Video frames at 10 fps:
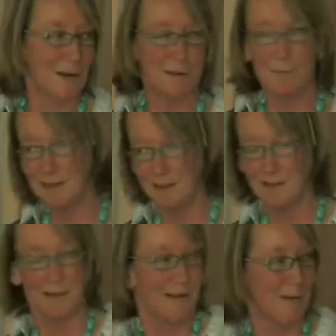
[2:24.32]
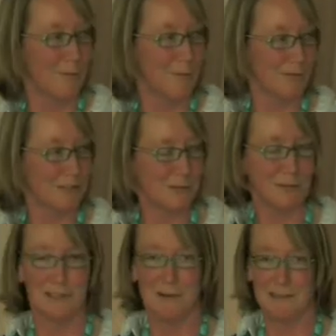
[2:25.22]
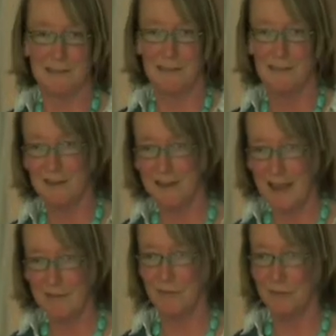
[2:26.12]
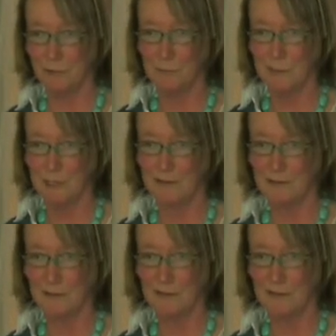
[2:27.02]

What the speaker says: the meat to it to actually have a full meal.